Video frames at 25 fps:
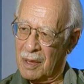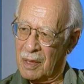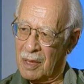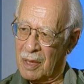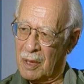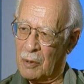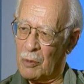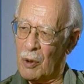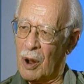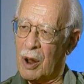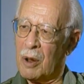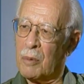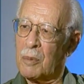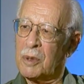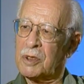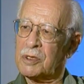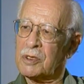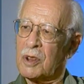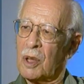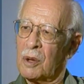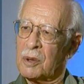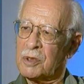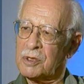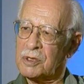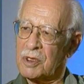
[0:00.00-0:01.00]
They run them
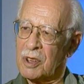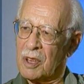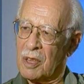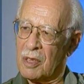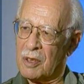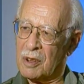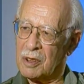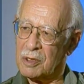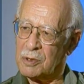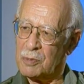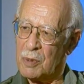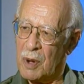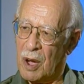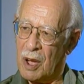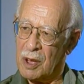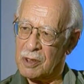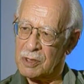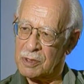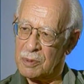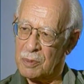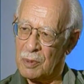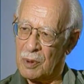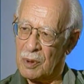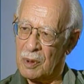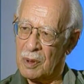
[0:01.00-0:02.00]
as close together as
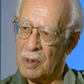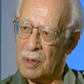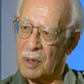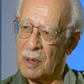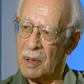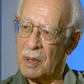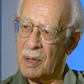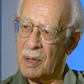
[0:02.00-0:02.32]
possible.